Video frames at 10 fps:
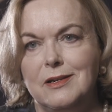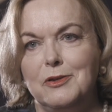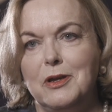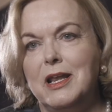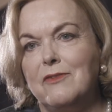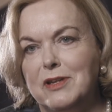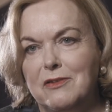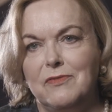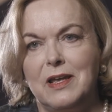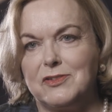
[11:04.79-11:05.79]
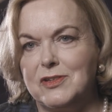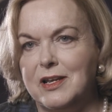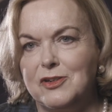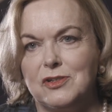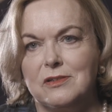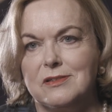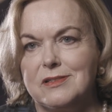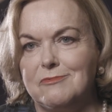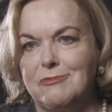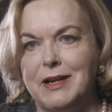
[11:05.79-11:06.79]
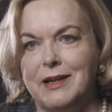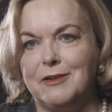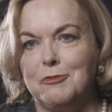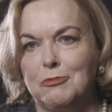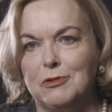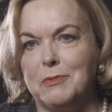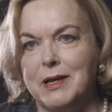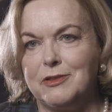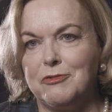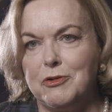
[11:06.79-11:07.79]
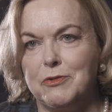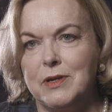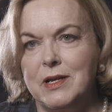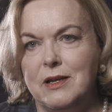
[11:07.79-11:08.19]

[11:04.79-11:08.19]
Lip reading: You're have vaccinations running all the way through,